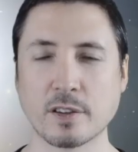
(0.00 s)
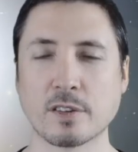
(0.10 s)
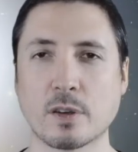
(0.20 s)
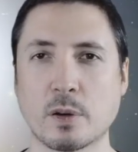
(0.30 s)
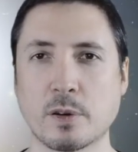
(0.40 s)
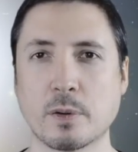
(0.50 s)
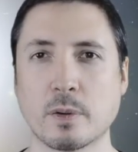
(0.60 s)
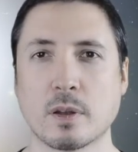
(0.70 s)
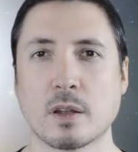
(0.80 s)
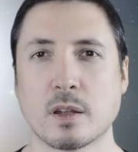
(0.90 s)

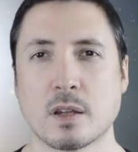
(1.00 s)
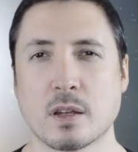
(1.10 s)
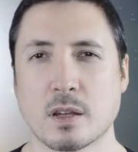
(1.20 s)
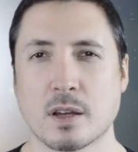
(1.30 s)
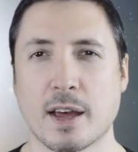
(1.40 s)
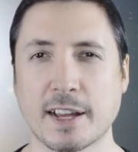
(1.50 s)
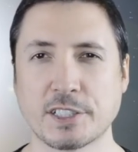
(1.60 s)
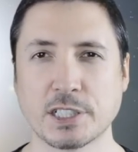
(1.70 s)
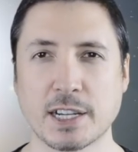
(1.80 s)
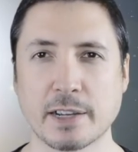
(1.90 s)
So I
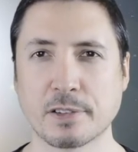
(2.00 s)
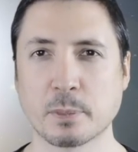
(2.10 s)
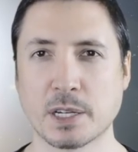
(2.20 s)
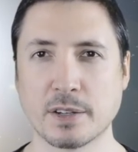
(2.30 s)
actually have some